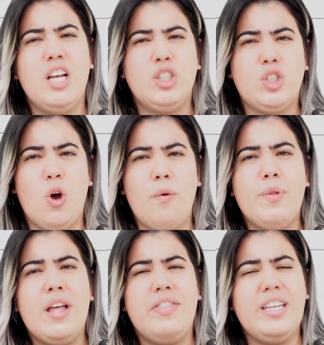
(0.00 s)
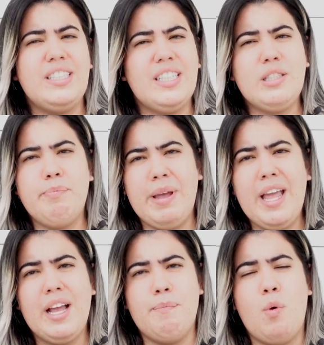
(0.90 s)
So this is a
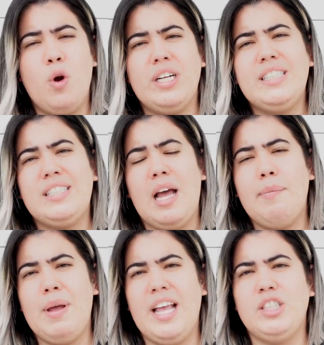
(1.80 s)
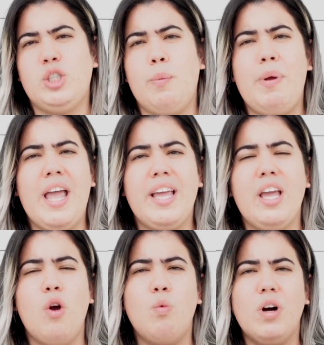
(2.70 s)
big important step into
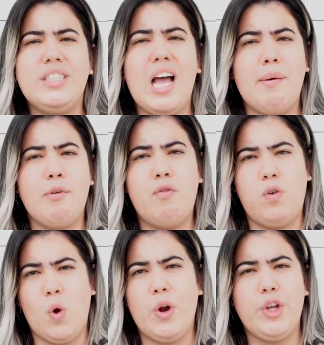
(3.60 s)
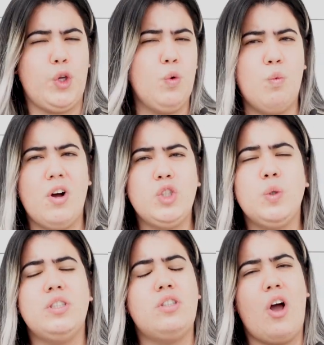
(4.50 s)
picking what type of floor you want
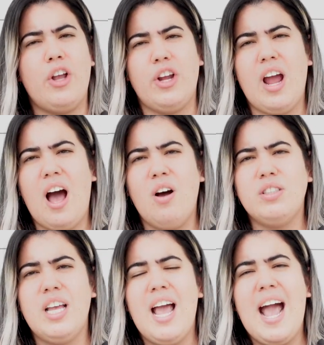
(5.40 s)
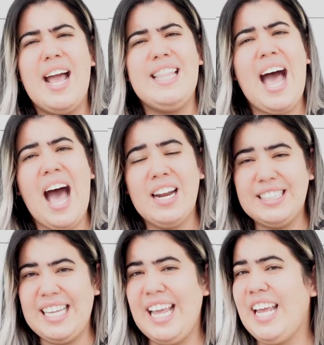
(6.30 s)
to install in your house and how to
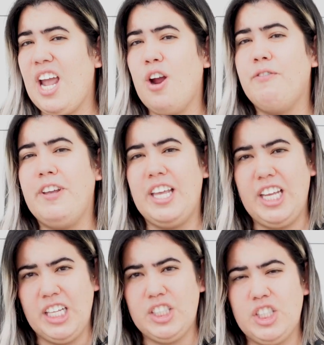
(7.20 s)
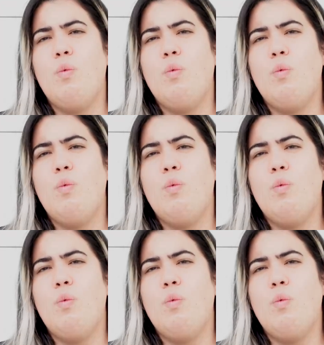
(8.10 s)
take care of each.